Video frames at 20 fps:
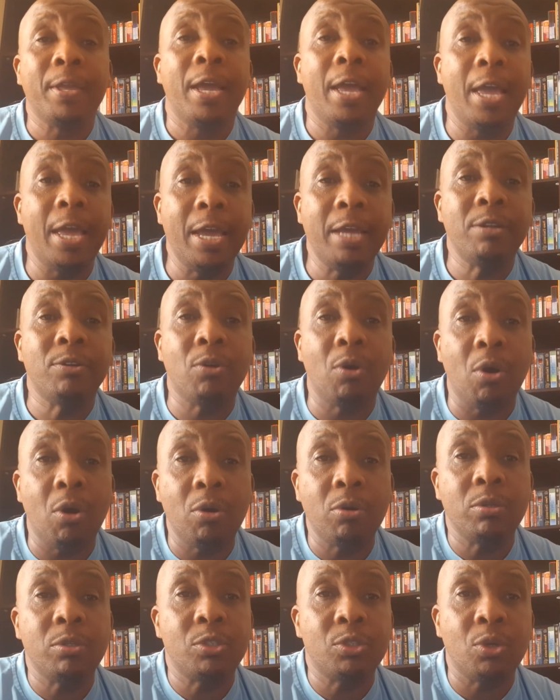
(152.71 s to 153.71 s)
and
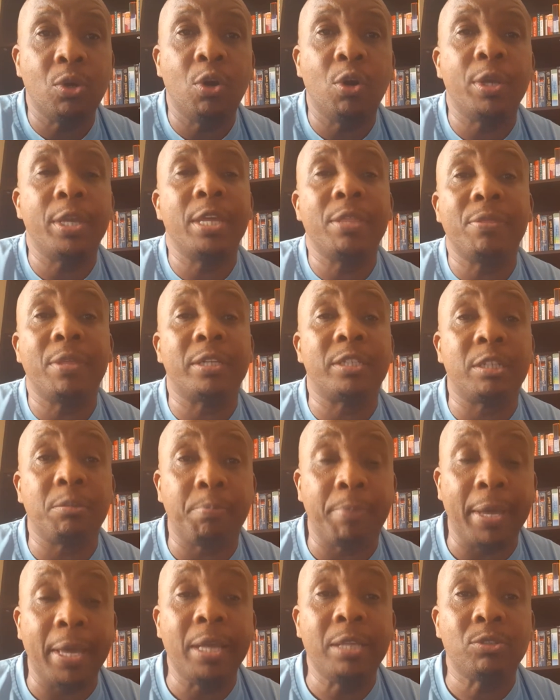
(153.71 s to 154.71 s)
also in the
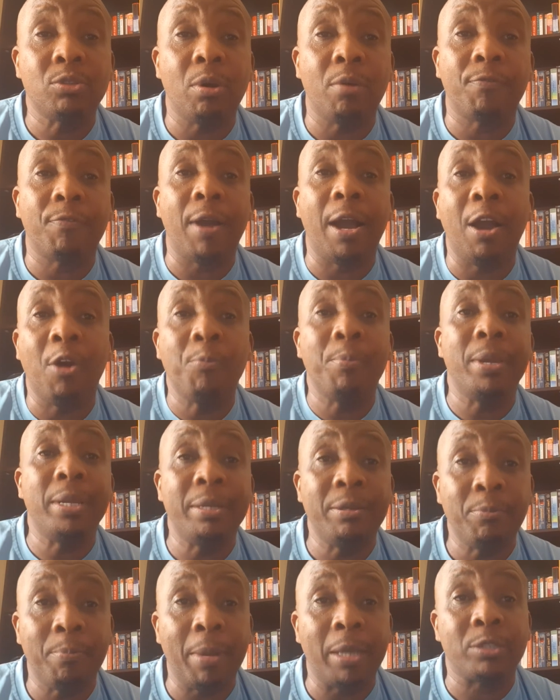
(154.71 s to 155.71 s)
debates of how many
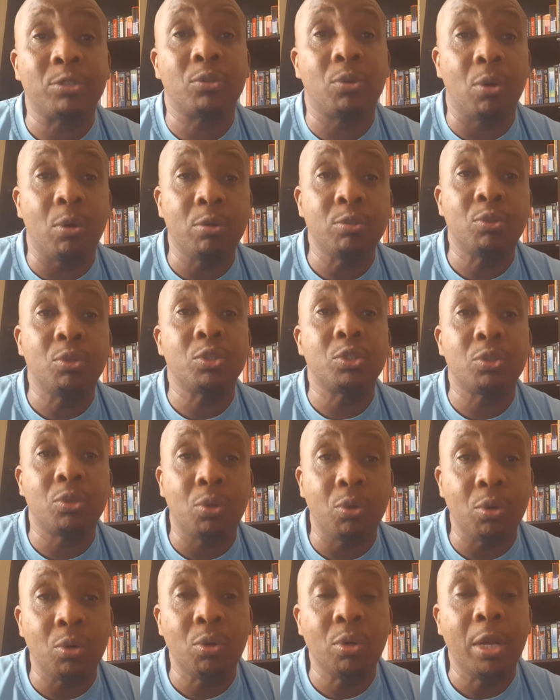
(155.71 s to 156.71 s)
must go to
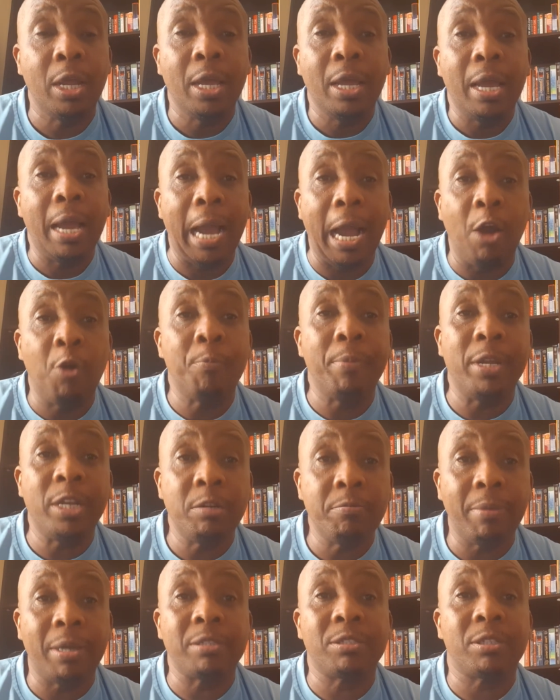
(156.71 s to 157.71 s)
school, how many
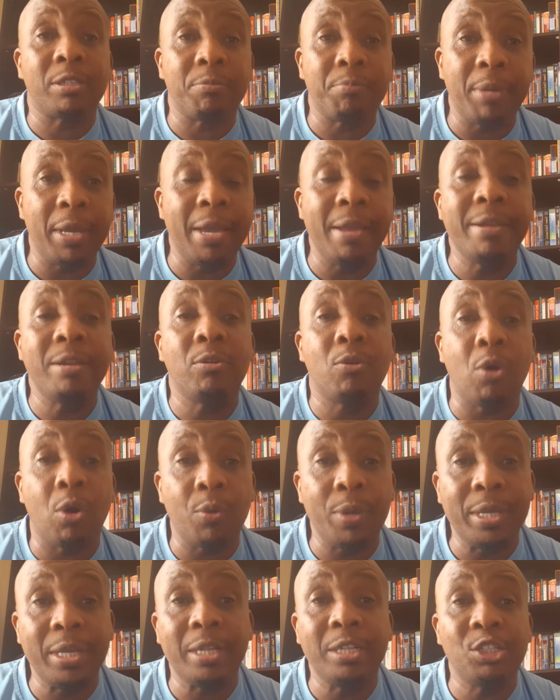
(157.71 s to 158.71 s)
must remain
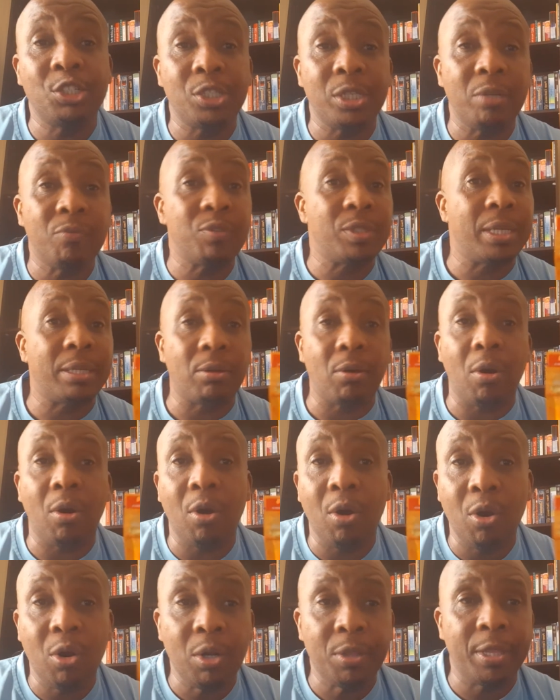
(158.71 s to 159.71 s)
going in shifts and
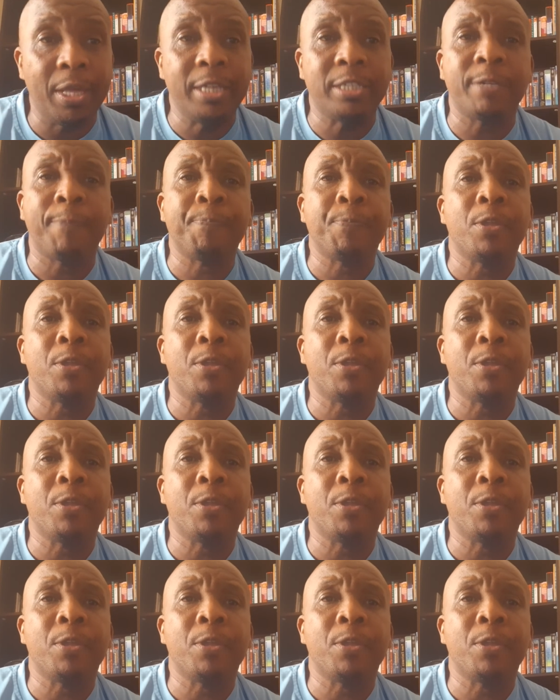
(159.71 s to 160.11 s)
all that,